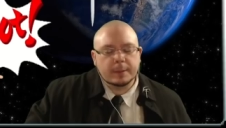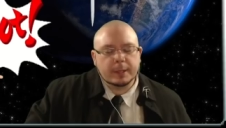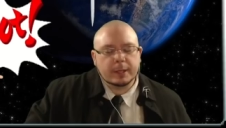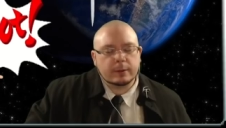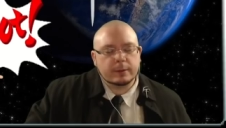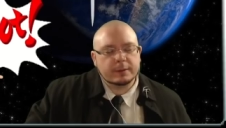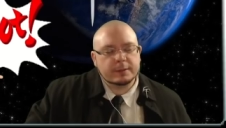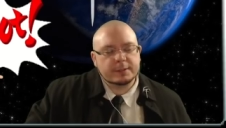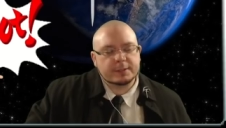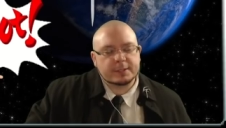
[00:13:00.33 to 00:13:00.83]
me
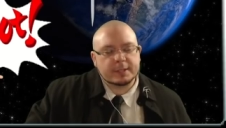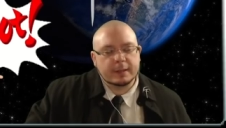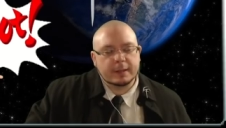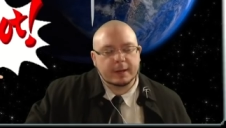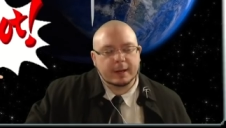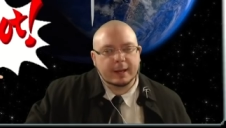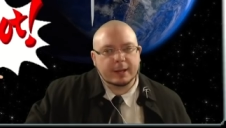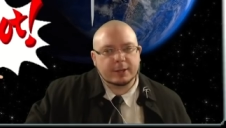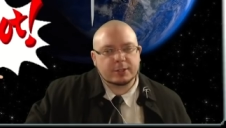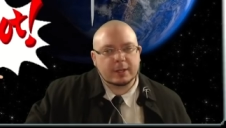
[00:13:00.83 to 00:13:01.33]
go ahead and say that
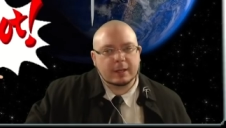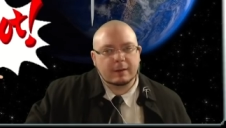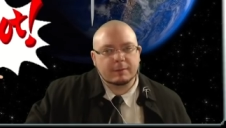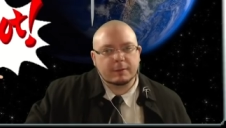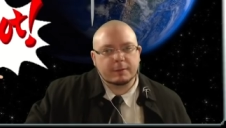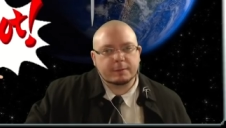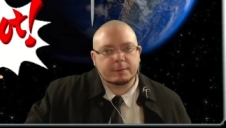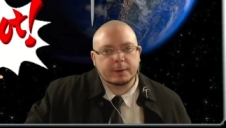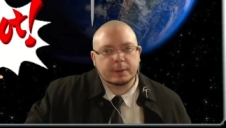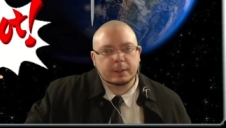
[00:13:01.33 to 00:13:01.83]
I actually have
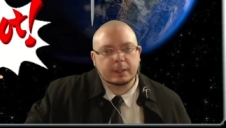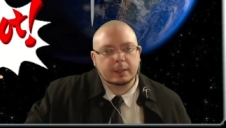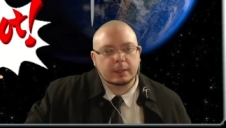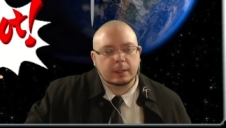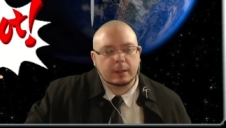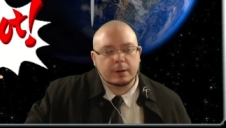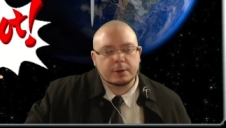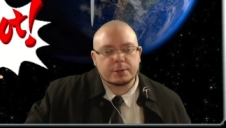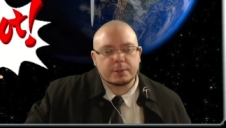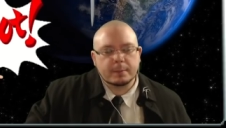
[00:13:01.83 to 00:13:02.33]
a fairly
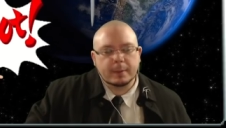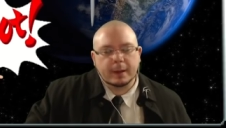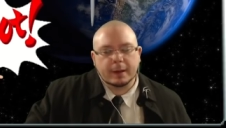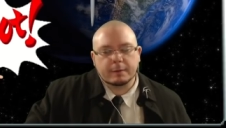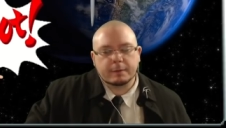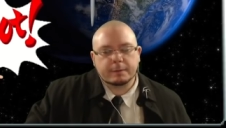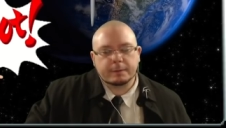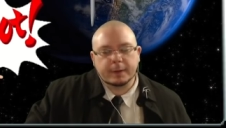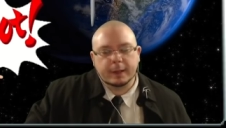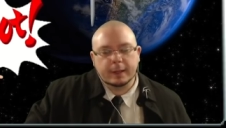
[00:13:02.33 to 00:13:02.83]
large amount
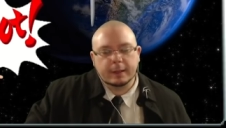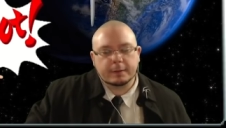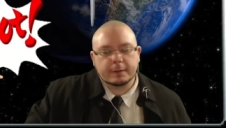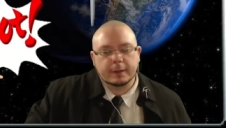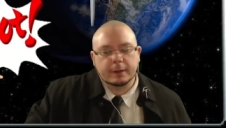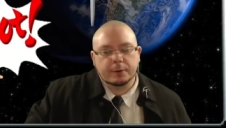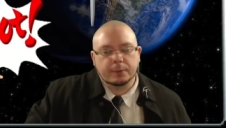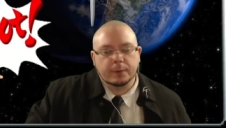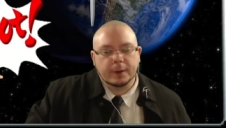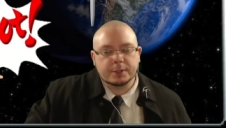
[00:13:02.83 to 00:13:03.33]
of faith
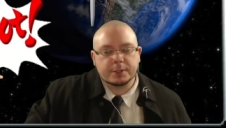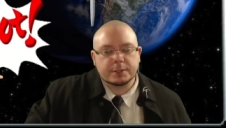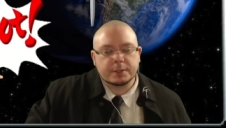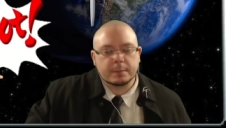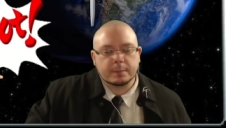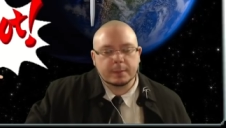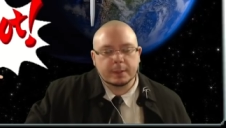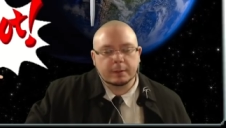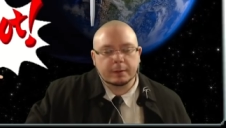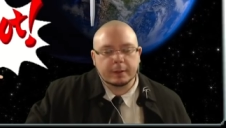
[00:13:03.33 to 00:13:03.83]
in Reggie's
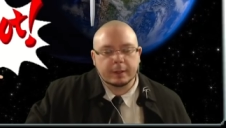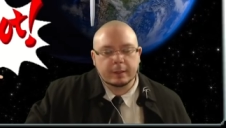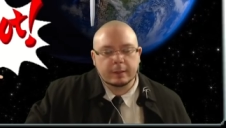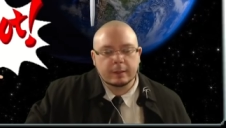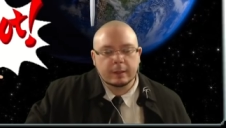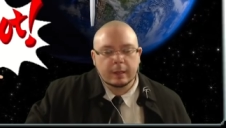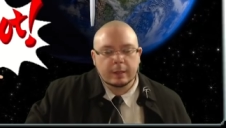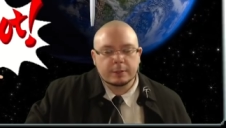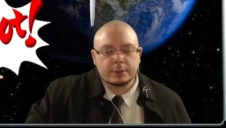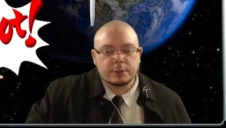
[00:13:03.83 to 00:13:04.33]
ability
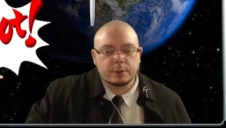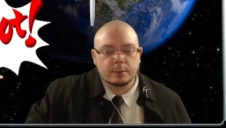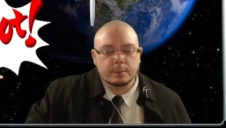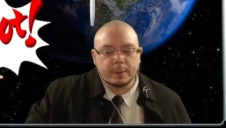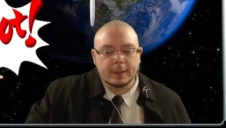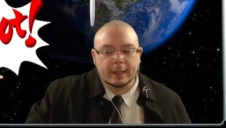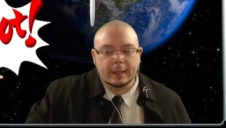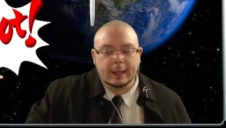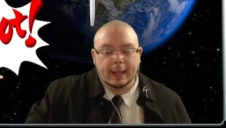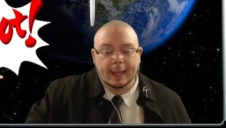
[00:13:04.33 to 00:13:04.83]
to
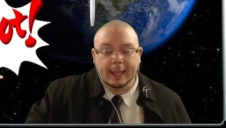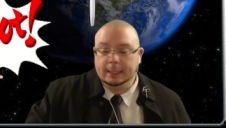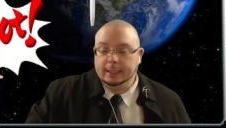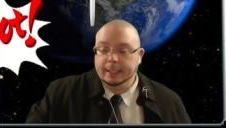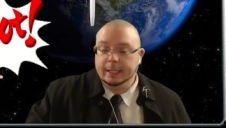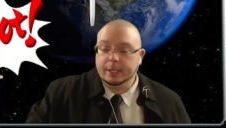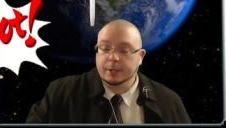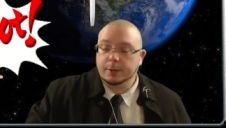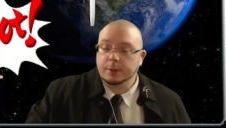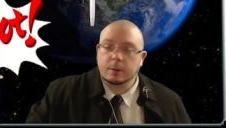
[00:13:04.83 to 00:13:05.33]
be a
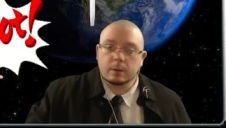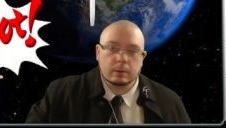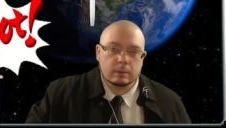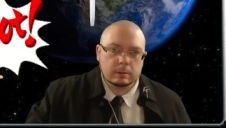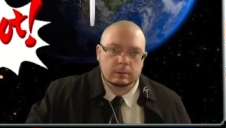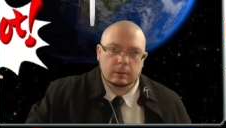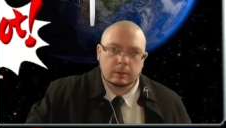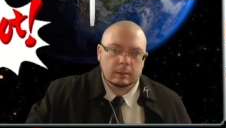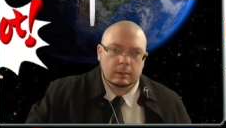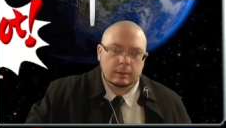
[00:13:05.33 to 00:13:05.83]
leader,
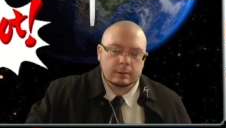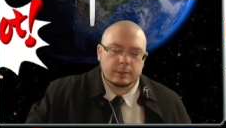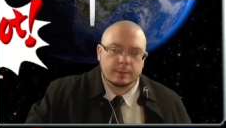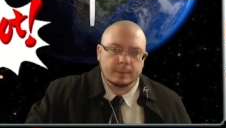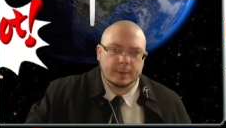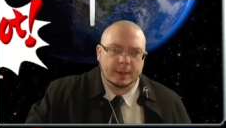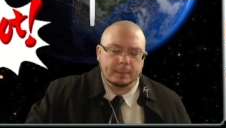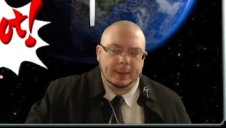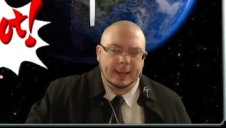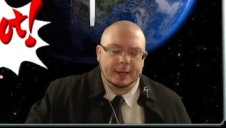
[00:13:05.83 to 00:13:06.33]
to
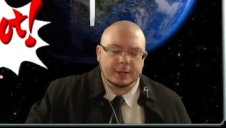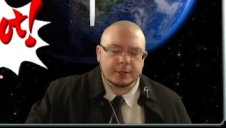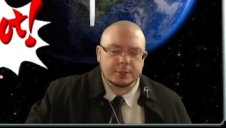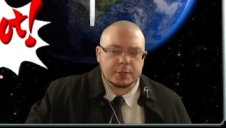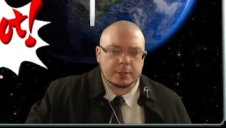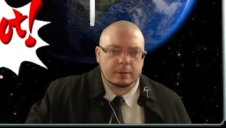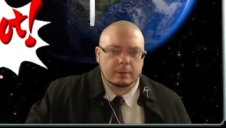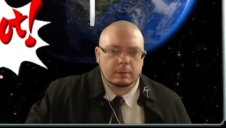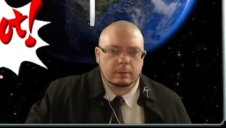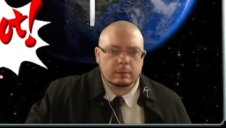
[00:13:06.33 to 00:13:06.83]
be a
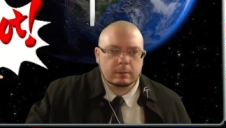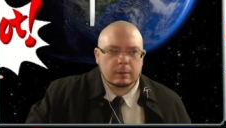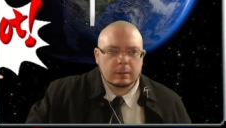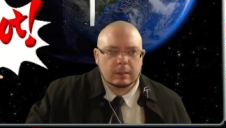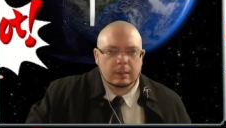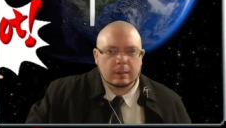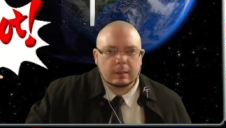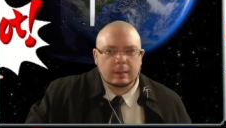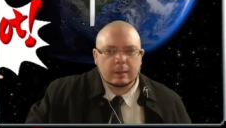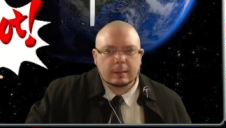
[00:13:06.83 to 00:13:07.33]
manager.
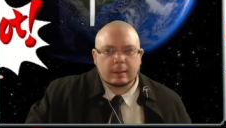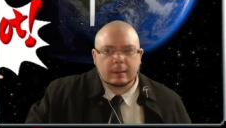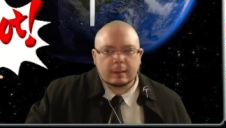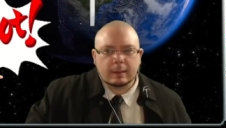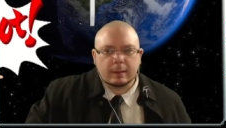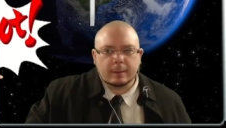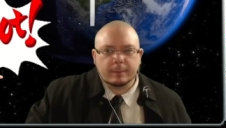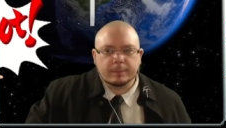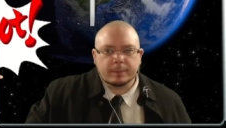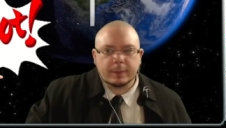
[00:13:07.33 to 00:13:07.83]

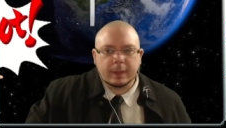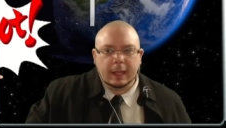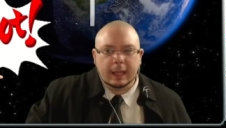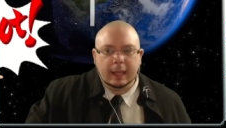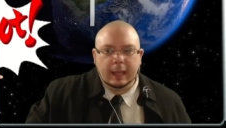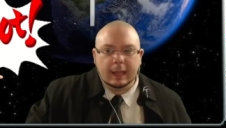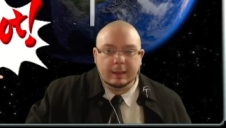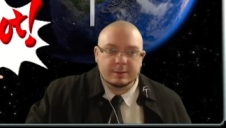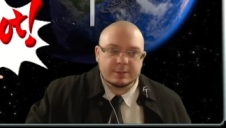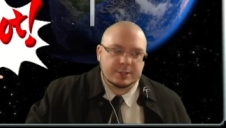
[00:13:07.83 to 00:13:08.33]

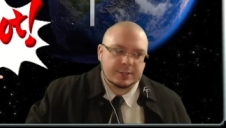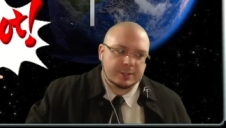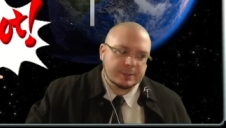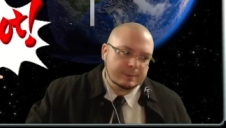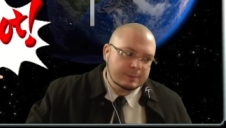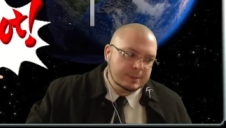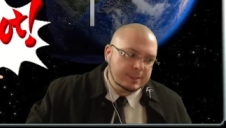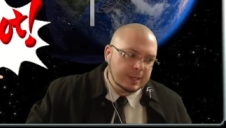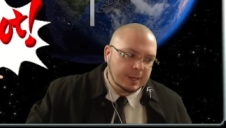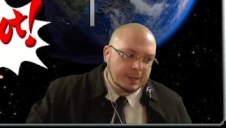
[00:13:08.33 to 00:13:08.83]
He's
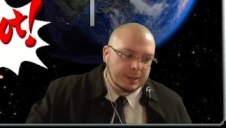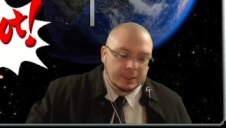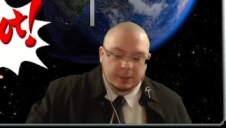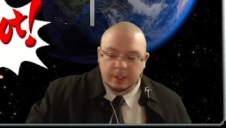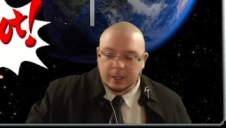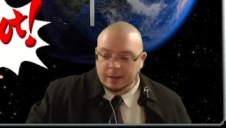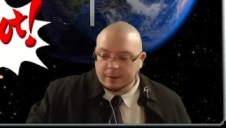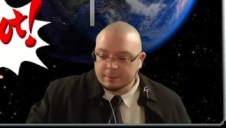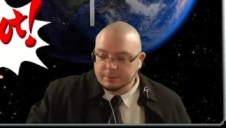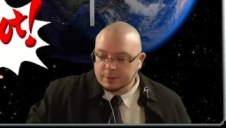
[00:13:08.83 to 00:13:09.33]
done a
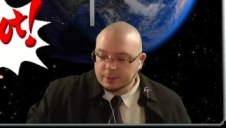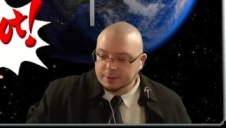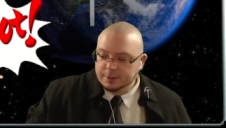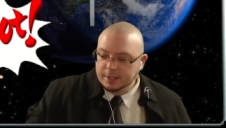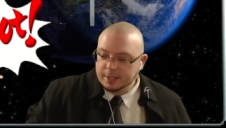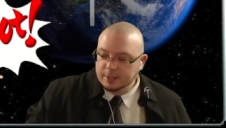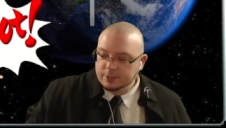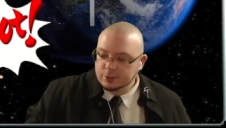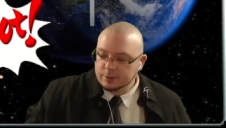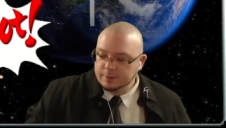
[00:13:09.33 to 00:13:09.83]
lot of good
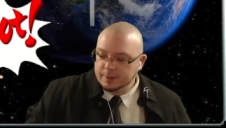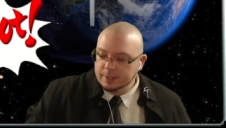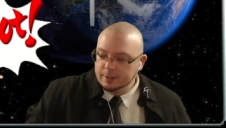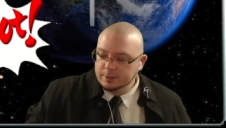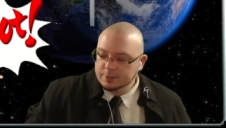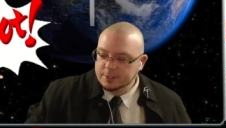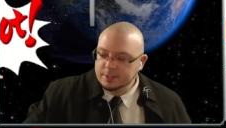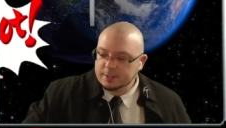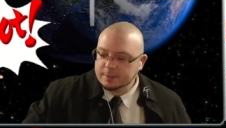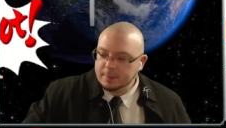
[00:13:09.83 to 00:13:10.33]
things over the
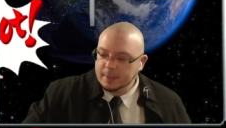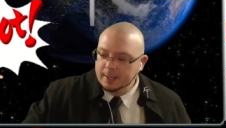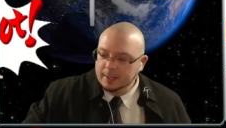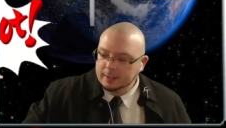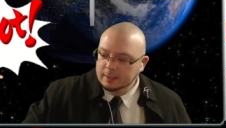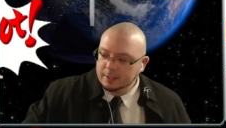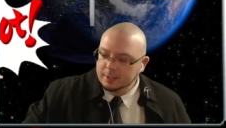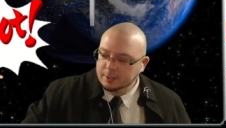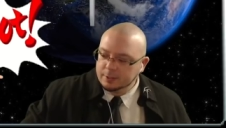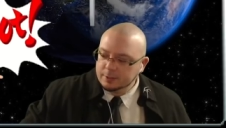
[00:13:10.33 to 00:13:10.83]
years. He's made a
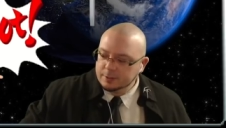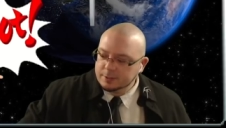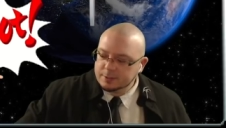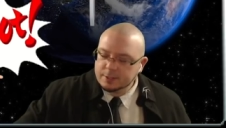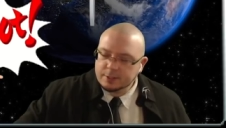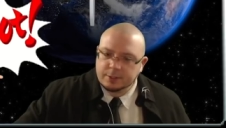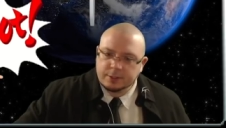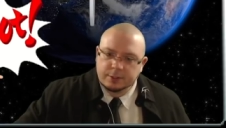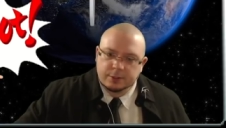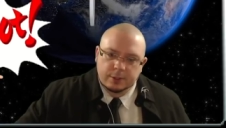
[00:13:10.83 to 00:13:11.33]
lot of good
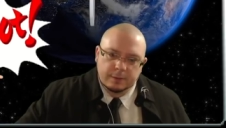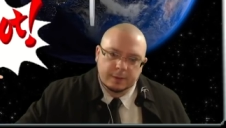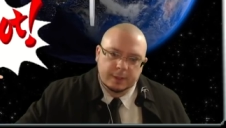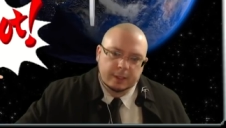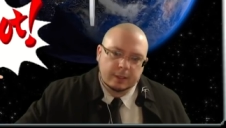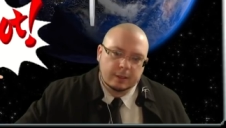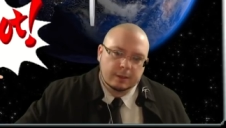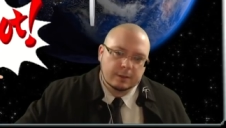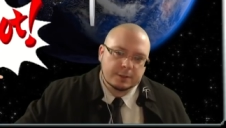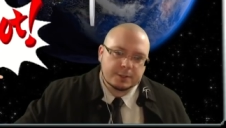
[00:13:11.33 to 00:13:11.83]
decisions over the
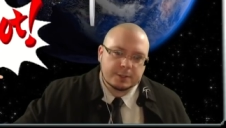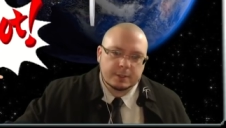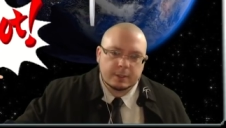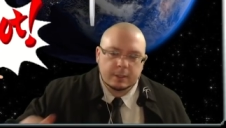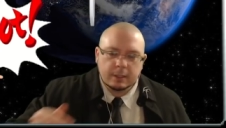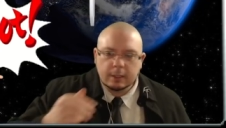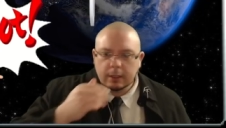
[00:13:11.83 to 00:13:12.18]
years.